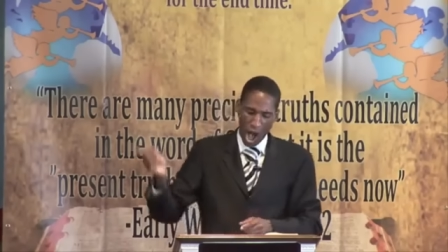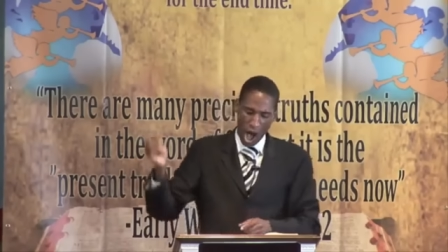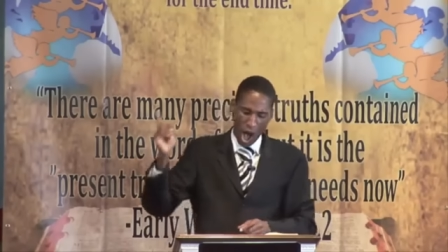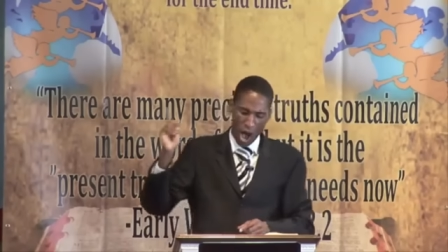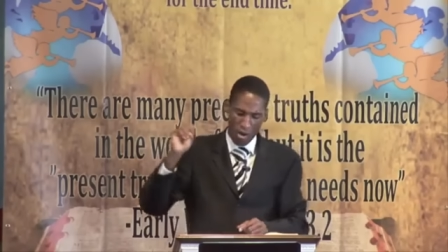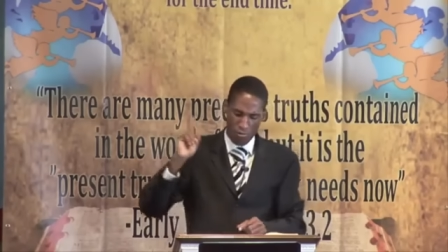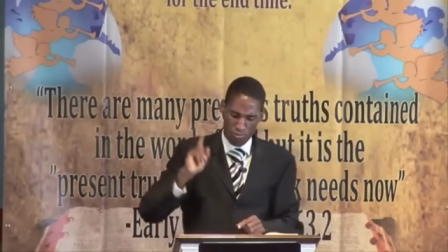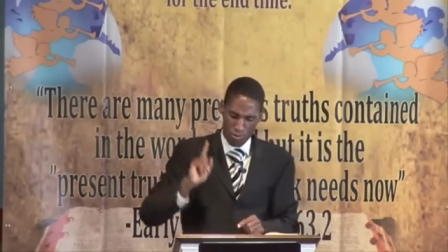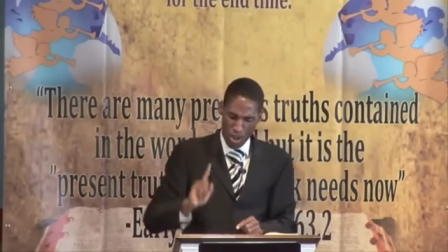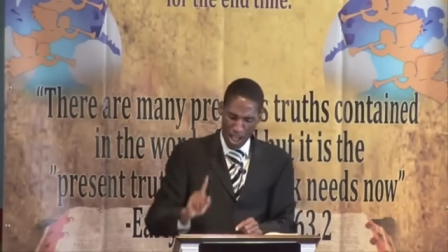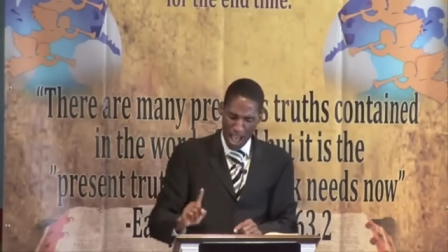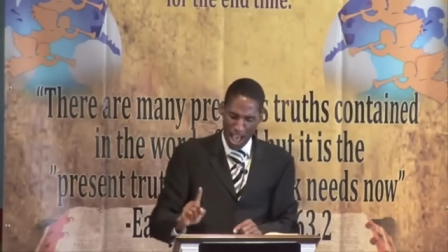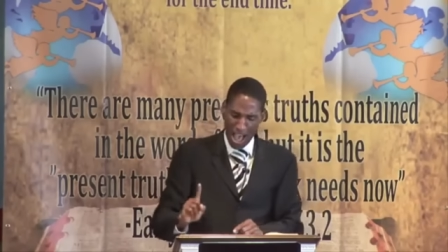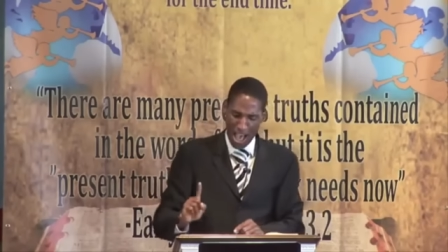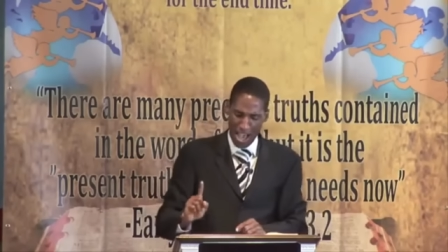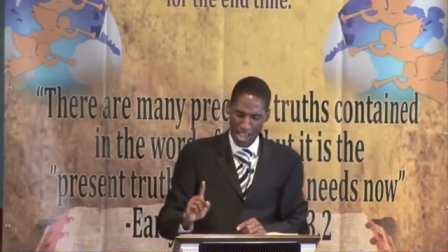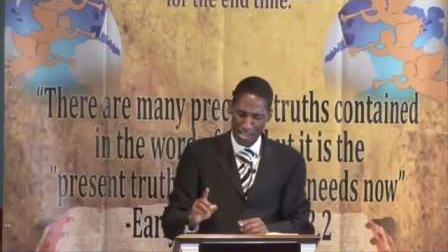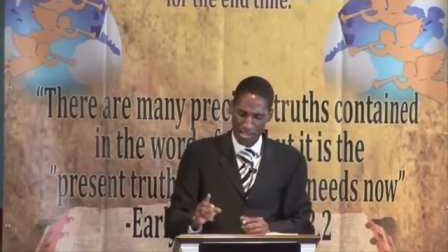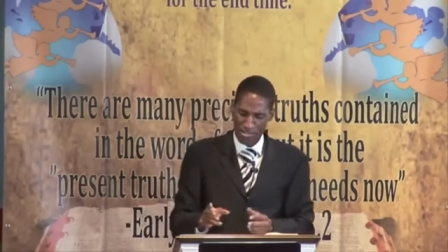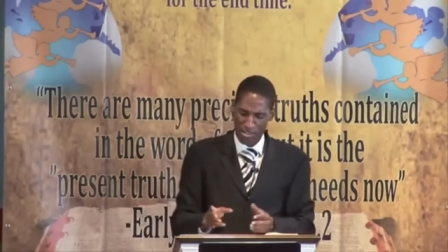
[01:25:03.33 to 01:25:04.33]

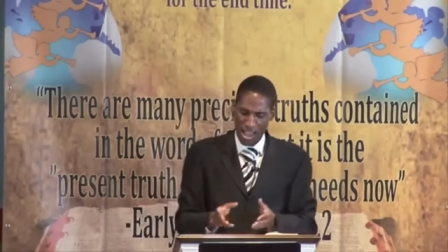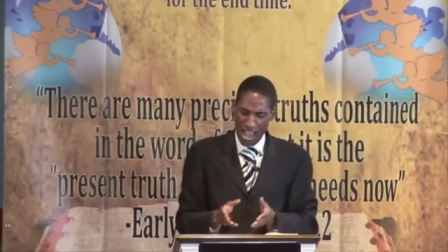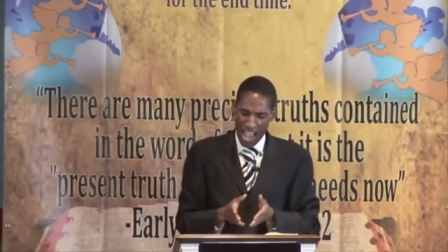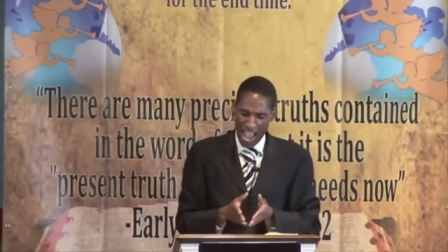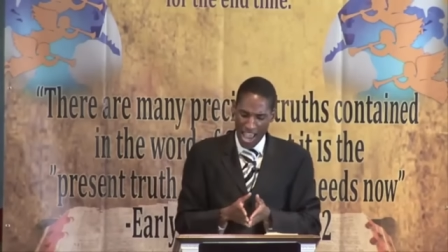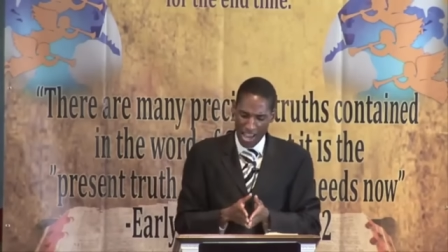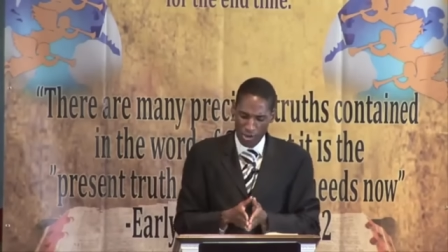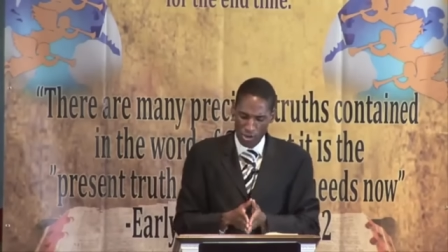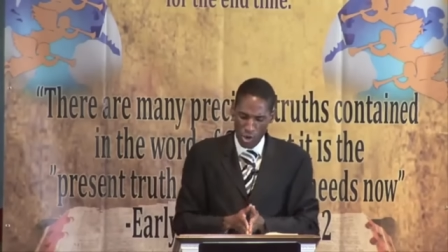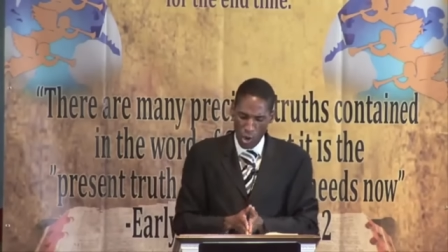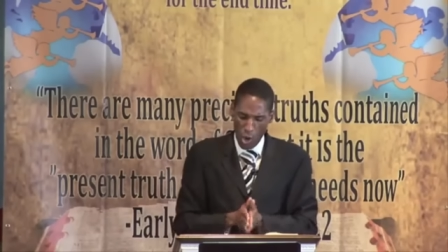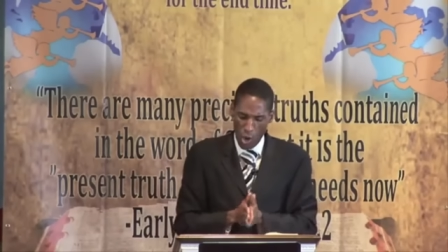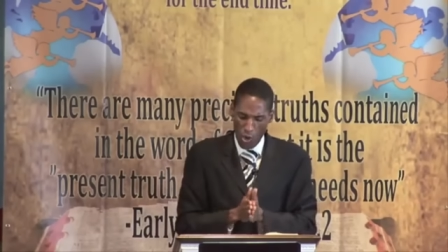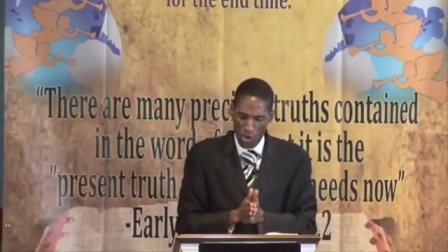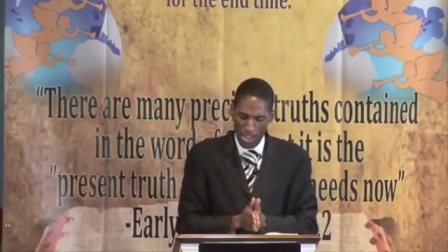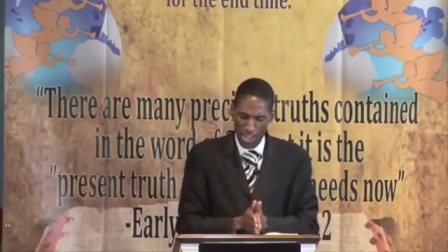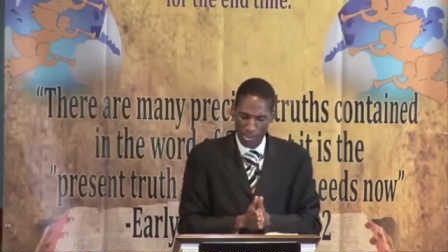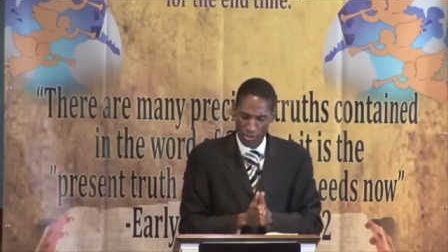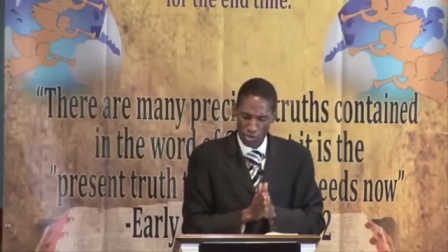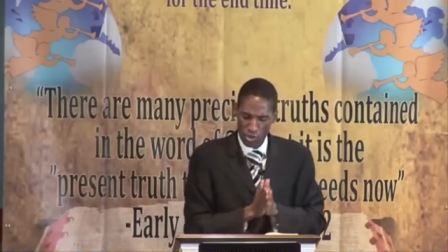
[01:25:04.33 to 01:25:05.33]
Arise and go
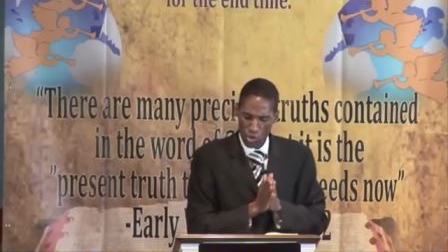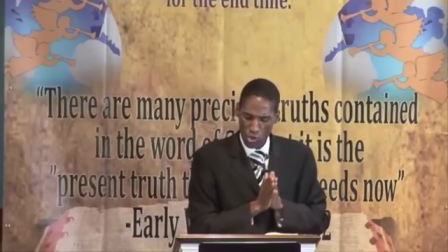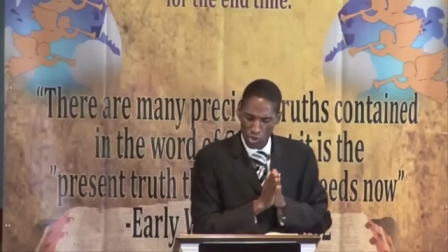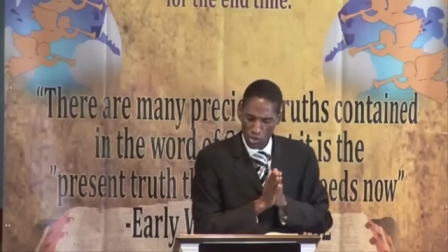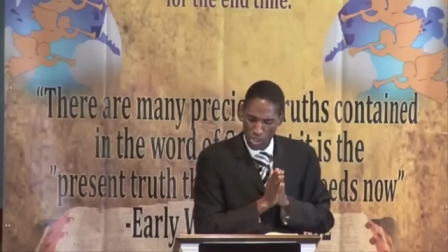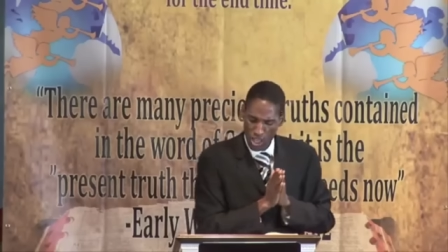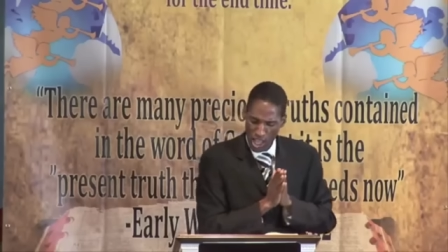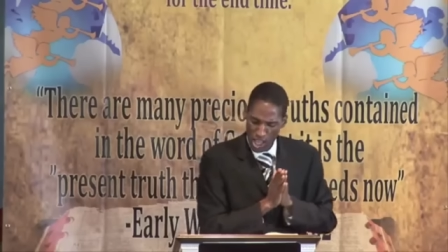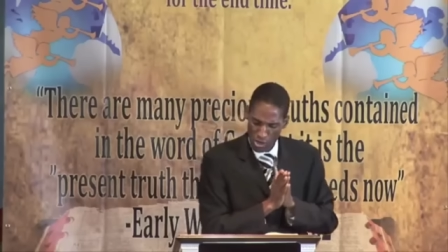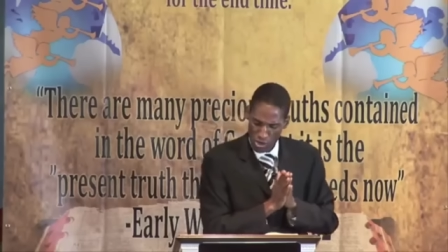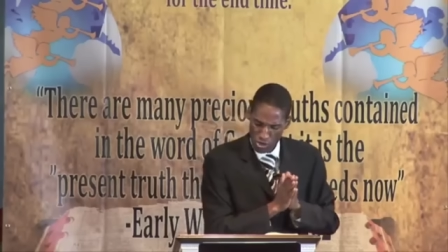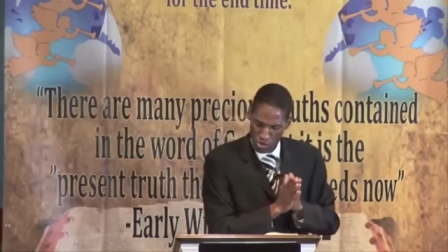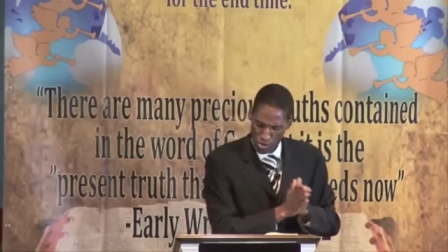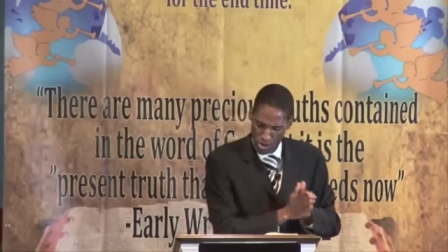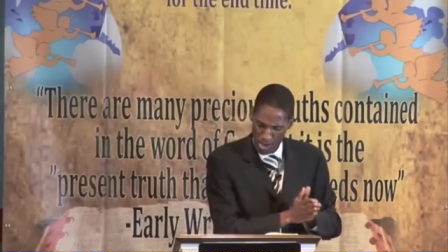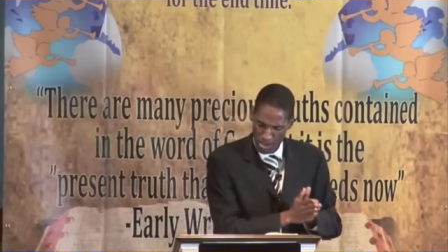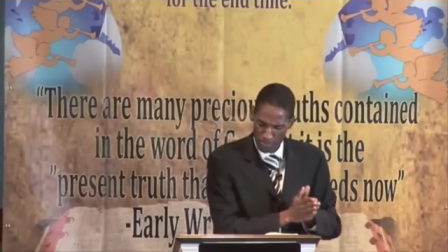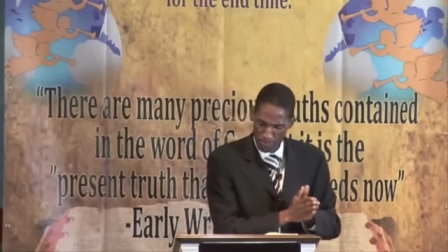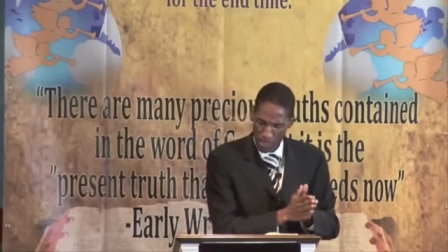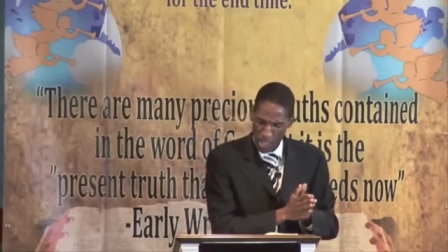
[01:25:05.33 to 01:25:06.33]
into the
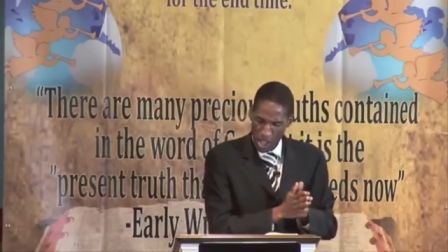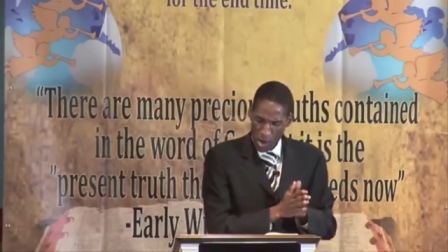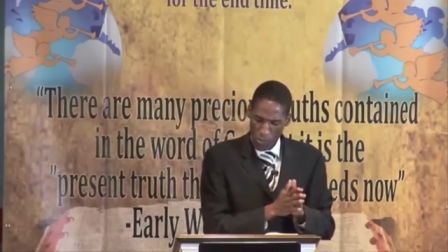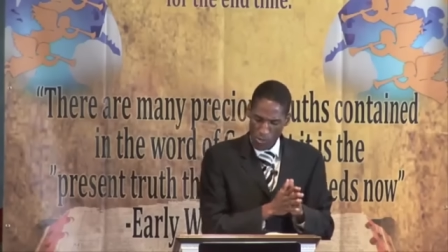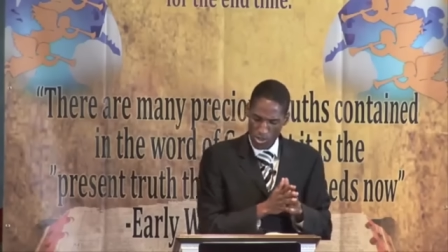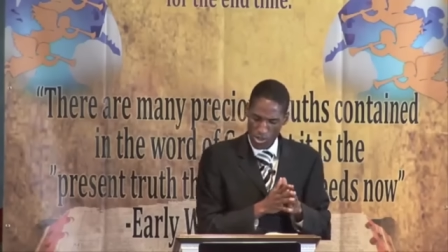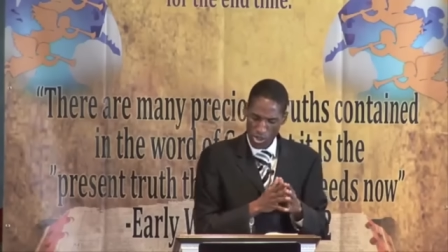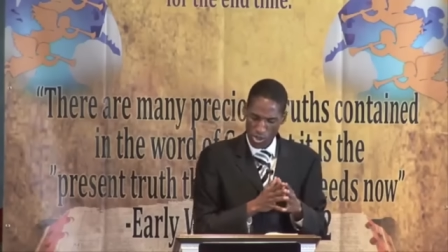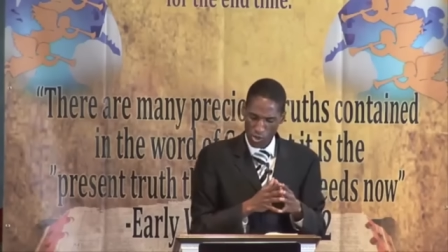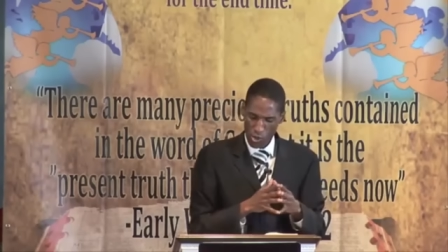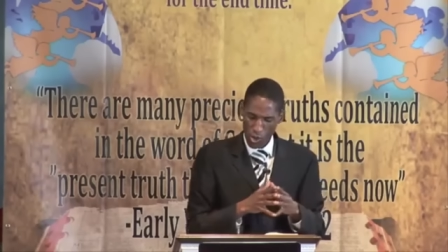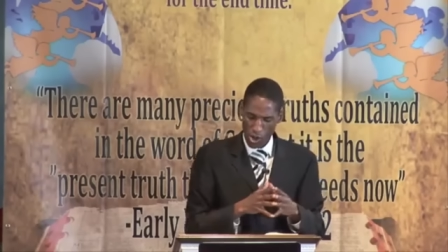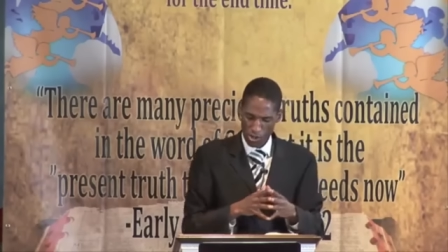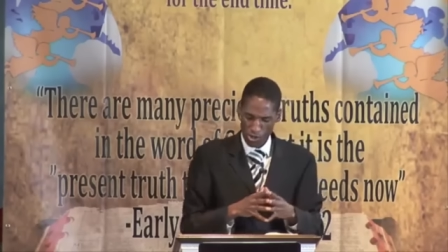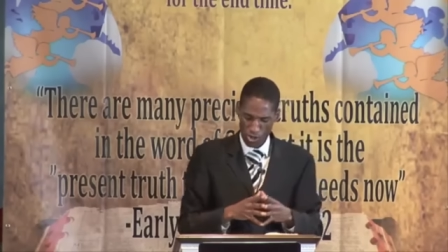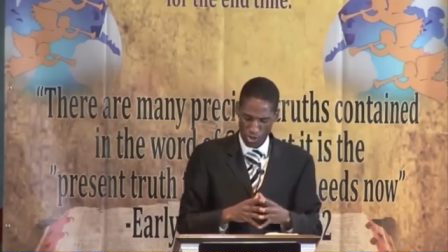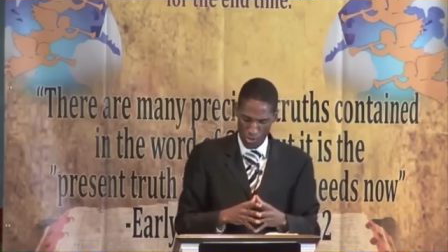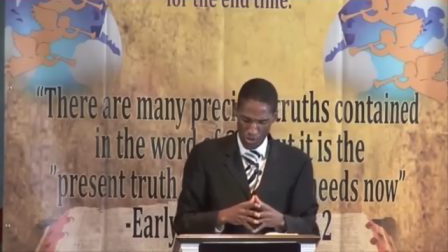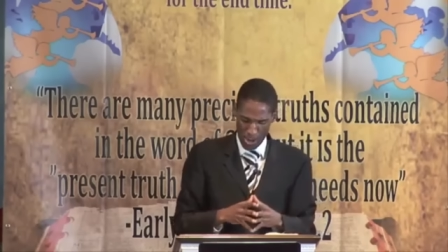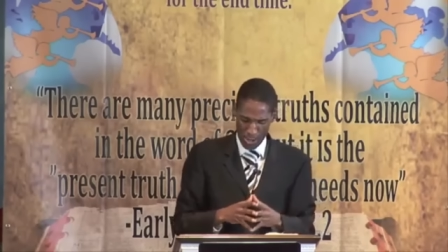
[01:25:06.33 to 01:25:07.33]
street, which is called
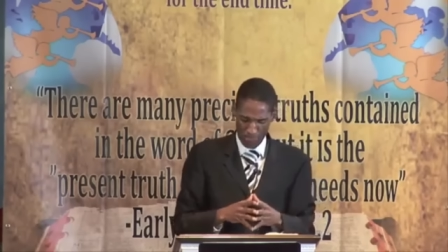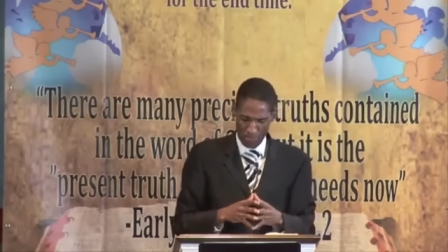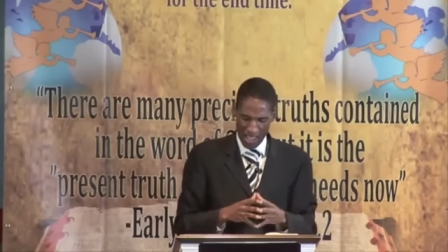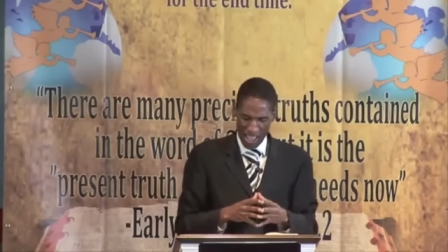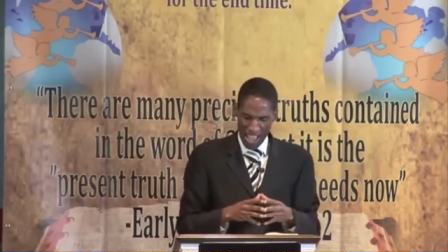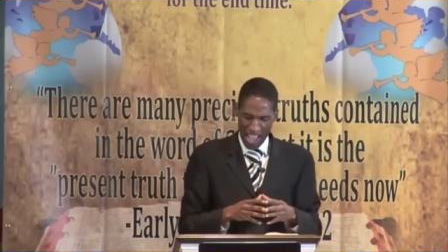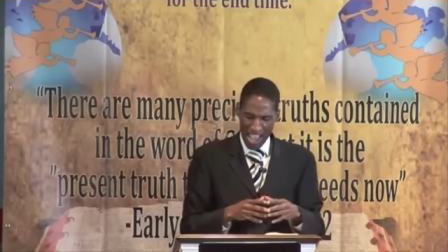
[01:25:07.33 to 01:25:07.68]
Straight,